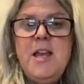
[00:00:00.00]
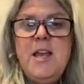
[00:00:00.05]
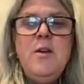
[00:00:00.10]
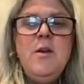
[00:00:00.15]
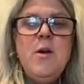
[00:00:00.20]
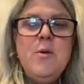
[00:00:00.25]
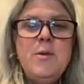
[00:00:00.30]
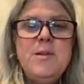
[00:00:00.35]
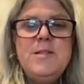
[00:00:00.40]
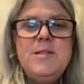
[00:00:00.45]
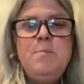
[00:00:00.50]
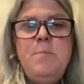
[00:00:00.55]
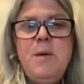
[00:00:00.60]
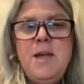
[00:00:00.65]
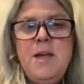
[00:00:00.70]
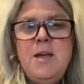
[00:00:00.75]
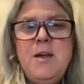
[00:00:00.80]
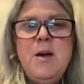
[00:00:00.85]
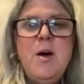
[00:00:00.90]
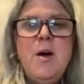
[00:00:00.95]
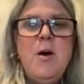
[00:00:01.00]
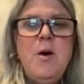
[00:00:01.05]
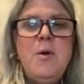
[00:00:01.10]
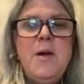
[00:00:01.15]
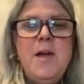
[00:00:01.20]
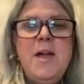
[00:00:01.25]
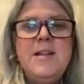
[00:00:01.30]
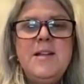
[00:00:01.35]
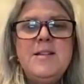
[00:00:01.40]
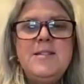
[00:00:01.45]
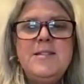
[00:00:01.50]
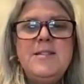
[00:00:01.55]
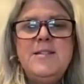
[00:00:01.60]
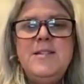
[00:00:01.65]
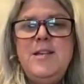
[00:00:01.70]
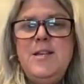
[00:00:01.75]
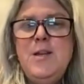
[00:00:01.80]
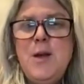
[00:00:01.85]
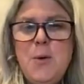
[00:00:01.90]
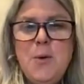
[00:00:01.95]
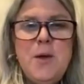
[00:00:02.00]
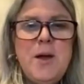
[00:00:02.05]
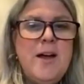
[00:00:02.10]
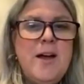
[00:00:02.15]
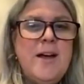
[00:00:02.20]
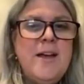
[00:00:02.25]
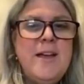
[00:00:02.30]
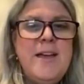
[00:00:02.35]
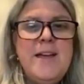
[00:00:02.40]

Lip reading: it's bingo, it's yoga,